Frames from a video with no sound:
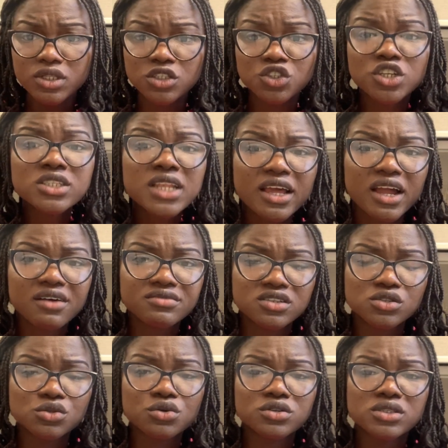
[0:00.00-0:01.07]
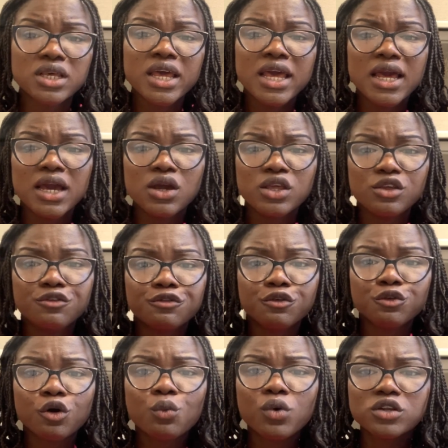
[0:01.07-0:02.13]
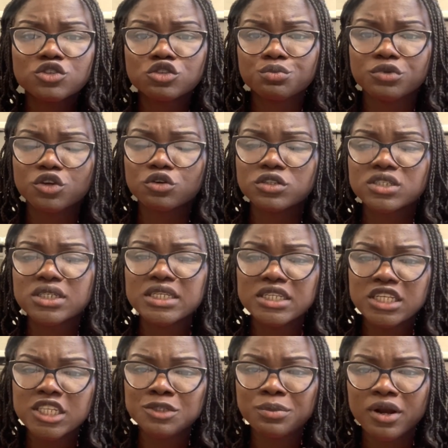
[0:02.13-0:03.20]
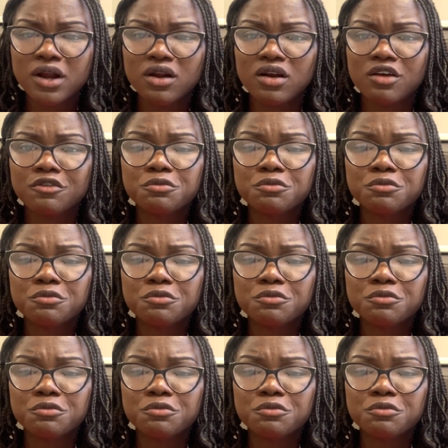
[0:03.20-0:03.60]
Just like I've discussed, if you know what should be contained in each paragraph,